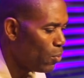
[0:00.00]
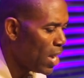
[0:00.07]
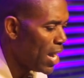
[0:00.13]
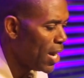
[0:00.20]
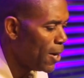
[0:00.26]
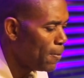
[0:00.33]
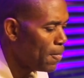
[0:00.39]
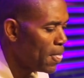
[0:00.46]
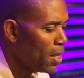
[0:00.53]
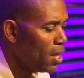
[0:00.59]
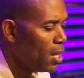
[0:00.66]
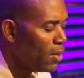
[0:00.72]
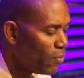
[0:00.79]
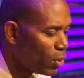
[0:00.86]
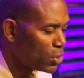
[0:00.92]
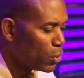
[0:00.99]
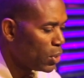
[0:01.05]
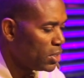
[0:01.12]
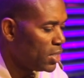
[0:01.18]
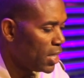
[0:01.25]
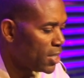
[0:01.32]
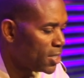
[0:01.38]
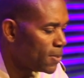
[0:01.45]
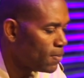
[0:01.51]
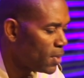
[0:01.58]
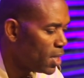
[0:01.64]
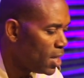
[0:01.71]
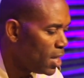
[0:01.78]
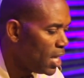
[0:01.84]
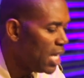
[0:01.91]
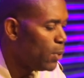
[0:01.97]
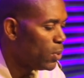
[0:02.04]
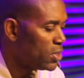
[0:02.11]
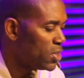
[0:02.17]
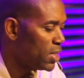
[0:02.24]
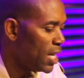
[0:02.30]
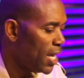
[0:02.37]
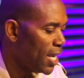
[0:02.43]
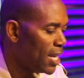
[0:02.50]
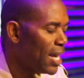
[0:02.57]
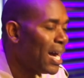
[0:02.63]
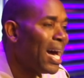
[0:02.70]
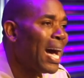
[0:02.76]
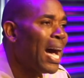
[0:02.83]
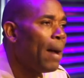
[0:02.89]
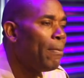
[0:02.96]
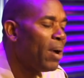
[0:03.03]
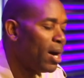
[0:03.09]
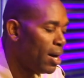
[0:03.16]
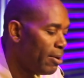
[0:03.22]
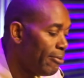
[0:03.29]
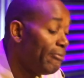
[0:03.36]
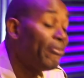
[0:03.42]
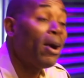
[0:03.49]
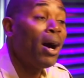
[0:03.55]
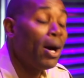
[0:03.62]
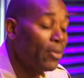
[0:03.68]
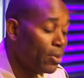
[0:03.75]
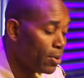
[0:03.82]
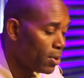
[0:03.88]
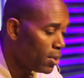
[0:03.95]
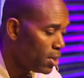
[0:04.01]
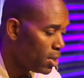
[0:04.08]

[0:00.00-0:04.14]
wow. Verse 36, he was saying, "Abba, Father,